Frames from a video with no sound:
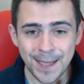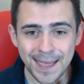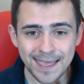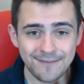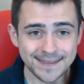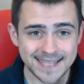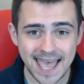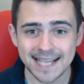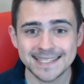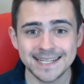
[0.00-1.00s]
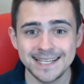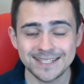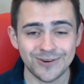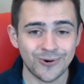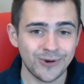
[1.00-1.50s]
if it's Exodus
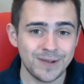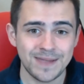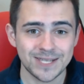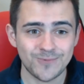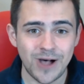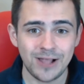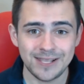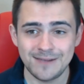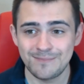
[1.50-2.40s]
or Coinbase Wallet,